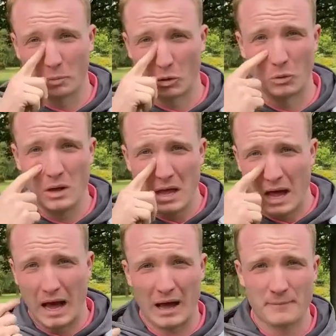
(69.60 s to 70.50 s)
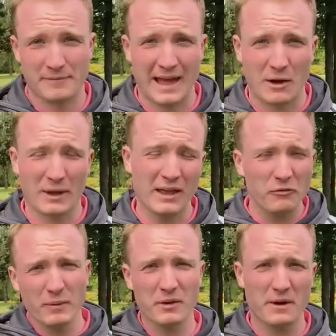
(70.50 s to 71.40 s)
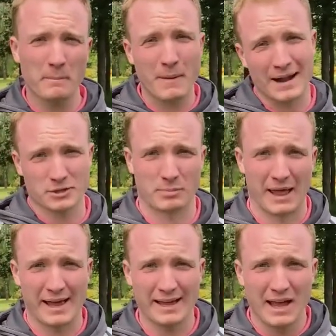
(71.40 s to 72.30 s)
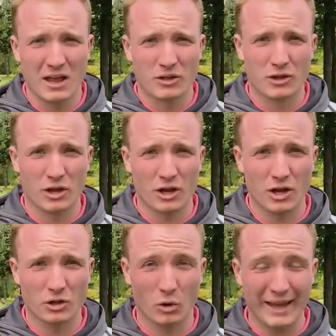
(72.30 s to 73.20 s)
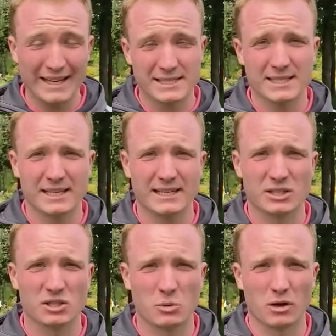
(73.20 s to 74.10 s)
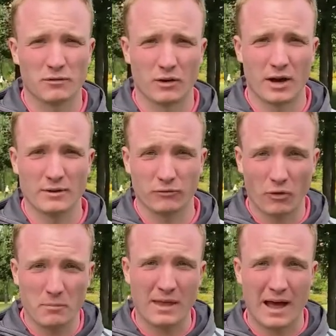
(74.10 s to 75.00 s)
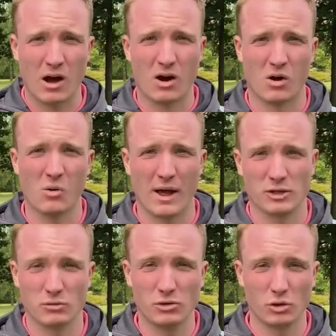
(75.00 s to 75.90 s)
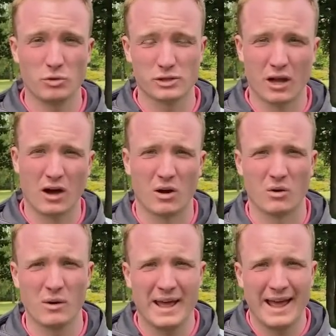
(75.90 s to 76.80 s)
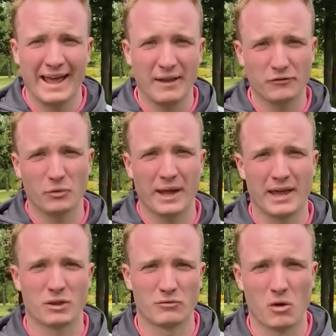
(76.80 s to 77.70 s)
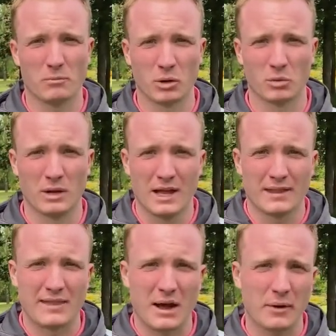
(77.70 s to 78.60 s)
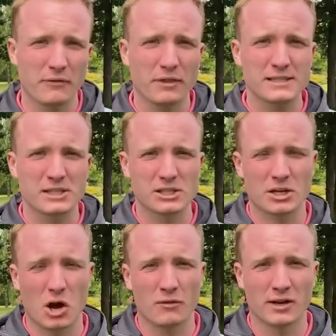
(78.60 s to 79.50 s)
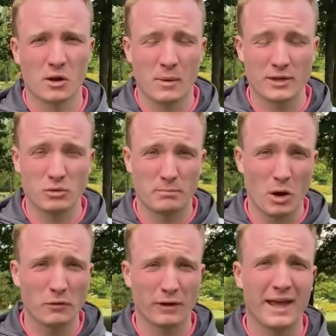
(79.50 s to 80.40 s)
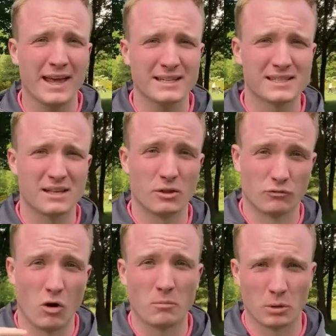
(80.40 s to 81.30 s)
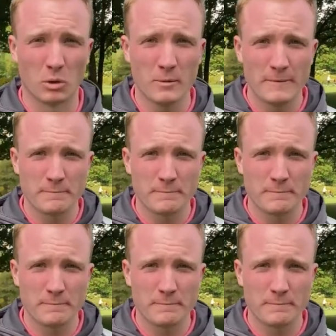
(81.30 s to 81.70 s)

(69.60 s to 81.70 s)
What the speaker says: ball. Now, if we're in match play, you're instantly disqualified from that hole and you lose the hole if you hit the wrong ball. Now, if there's a scenario where you both hit the wrong ball,